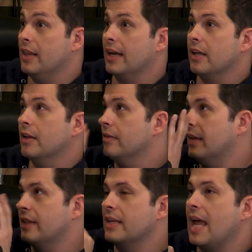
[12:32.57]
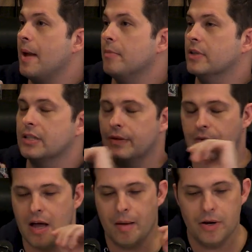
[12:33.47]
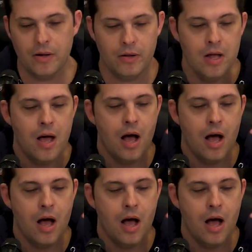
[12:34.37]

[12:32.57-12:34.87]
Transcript: Like the game looks like phenomenal.